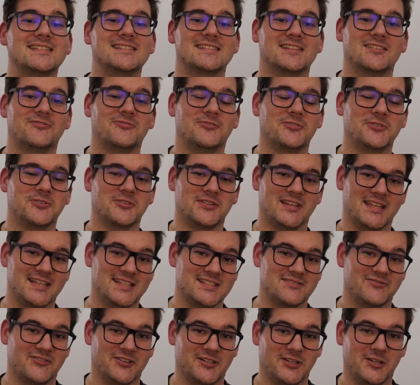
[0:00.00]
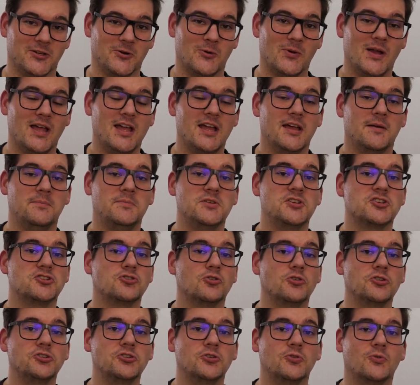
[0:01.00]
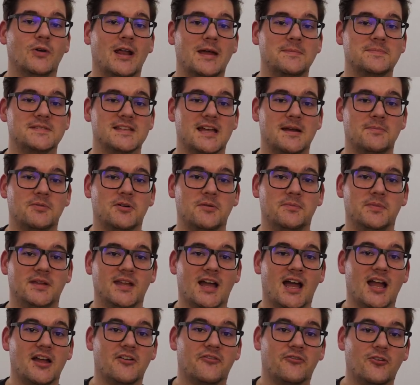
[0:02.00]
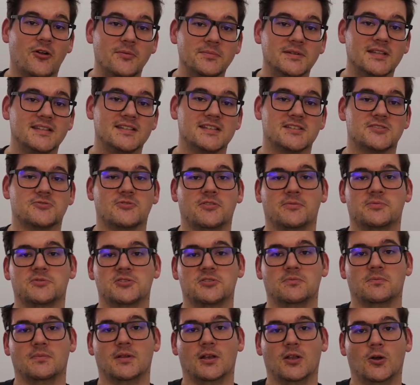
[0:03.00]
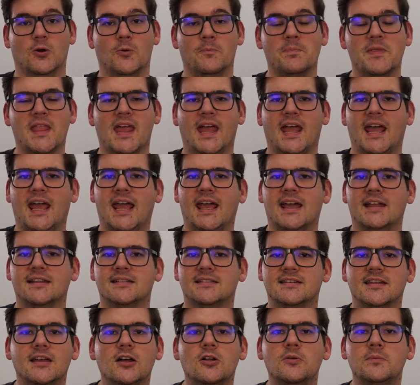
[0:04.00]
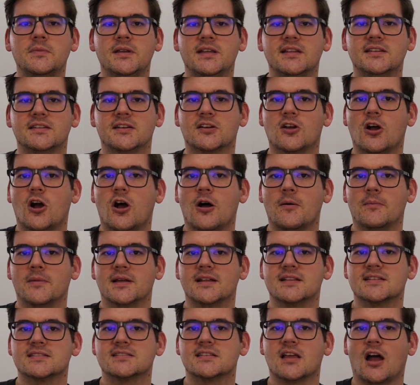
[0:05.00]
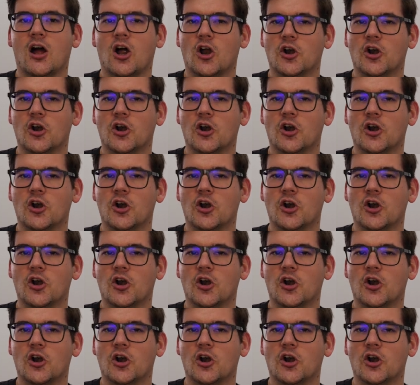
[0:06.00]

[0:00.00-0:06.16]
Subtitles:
is it for today's video. Be sure to grab Zebra BI from the description below and tell me in the comments,